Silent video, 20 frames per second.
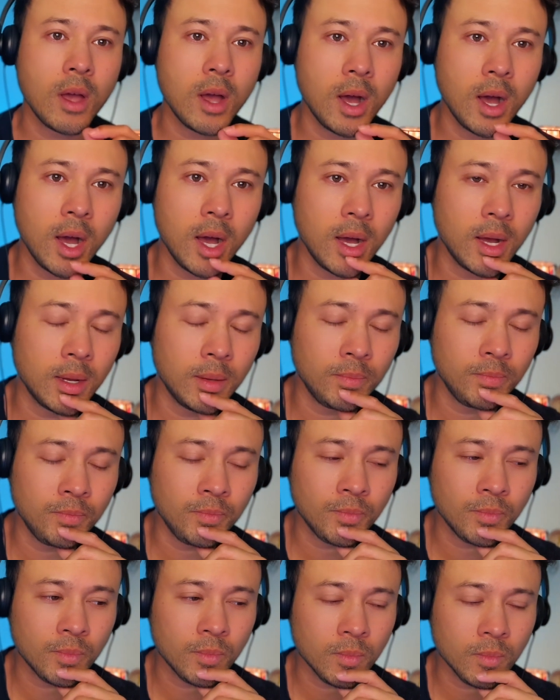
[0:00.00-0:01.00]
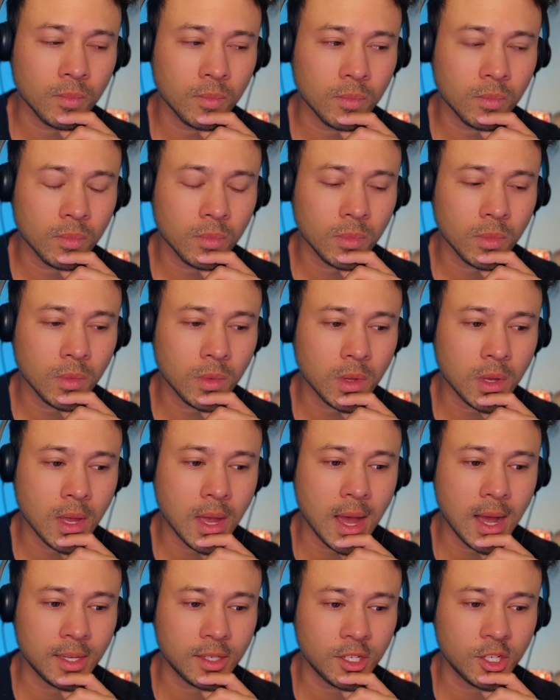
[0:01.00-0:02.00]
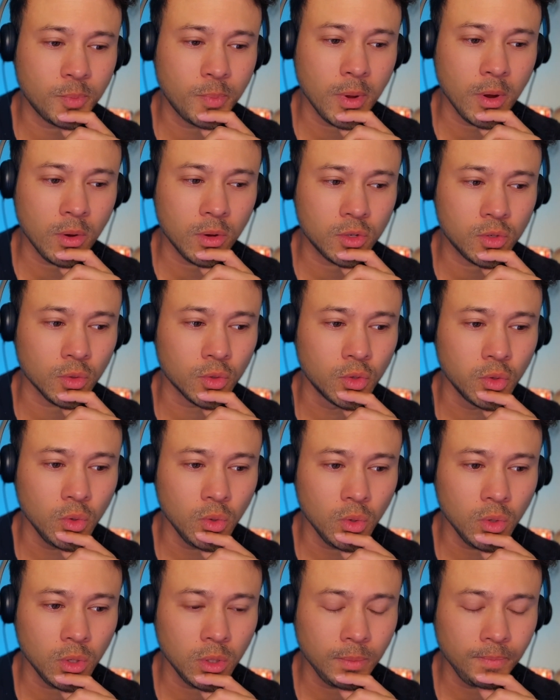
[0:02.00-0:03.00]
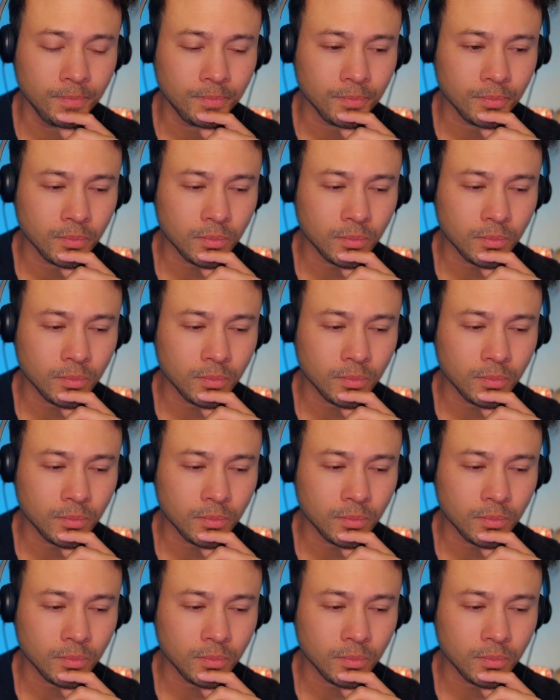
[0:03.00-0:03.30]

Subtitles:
as a spiritual tool